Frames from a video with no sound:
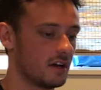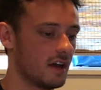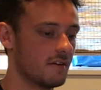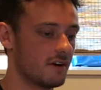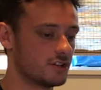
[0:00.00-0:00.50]

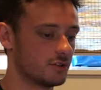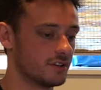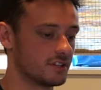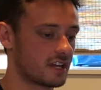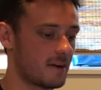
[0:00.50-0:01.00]
And eventually
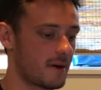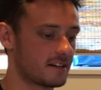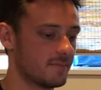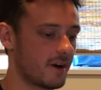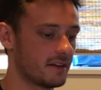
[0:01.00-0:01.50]
this came back
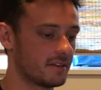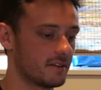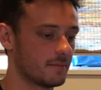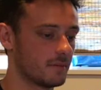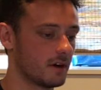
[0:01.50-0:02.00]
to bite
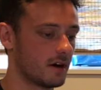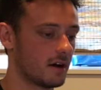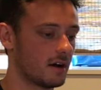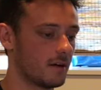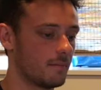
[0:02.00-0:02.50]

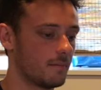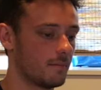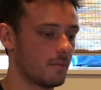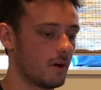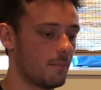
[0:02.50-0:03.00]
them.
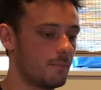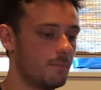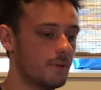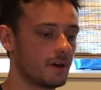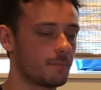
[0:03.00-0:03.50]
A
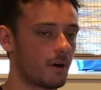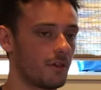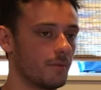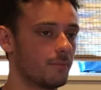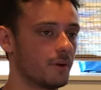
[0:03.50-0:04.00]
big part of
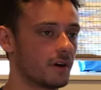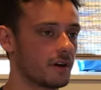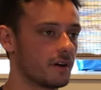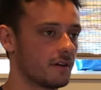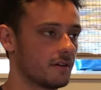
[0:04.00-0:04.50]
the
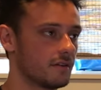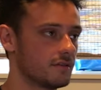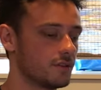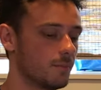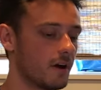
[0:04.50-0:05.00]
book,
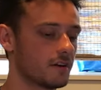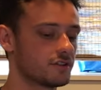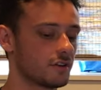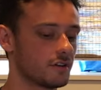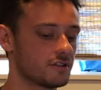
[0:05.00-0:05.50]
so Bear
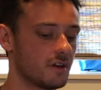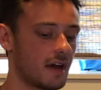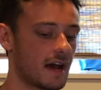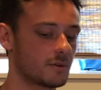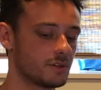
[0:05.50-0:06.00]
Stearns, the
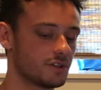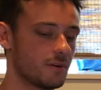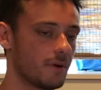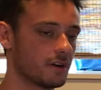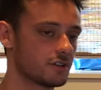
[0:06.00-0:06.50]
acquisition
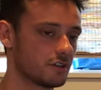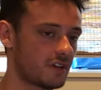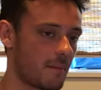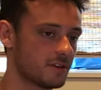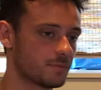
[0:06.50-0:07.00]
of Bear Stearns
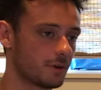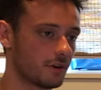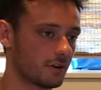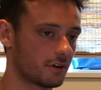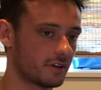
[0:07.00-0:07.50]
happens pretty
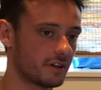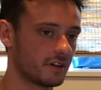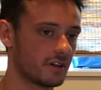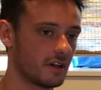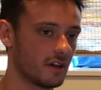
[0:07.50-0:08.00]
early.
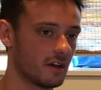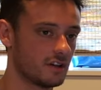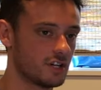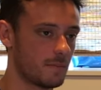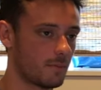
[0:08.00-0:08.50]

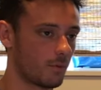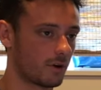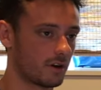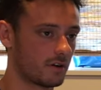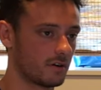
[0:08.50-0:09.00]
JP
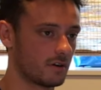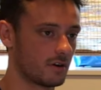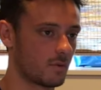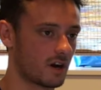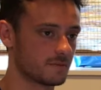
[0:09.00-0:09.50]
Morgan
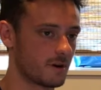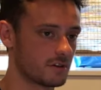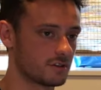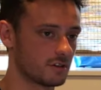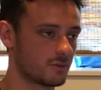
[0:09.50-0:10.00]
acquires Bear
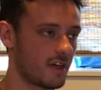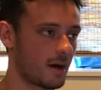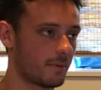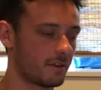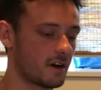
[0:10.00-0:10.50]
Stearns with the
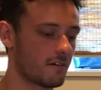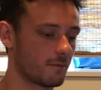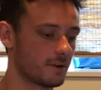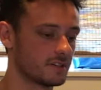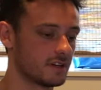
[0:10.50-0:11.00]
help of the
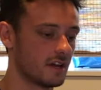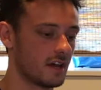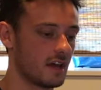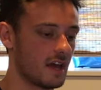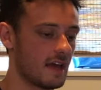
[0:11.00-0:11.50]
government.
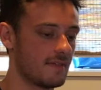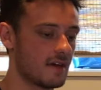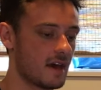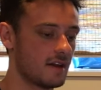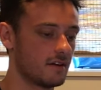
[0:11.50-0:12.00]
And
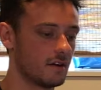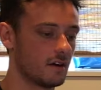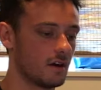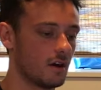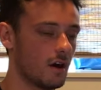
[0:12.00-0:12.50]
then
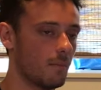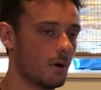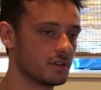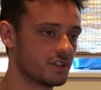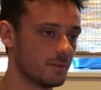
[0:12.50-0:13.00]

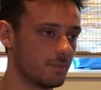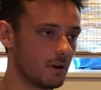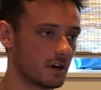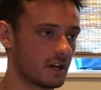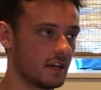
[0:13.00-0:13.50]
most of the
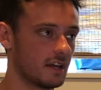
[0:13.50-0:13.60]
book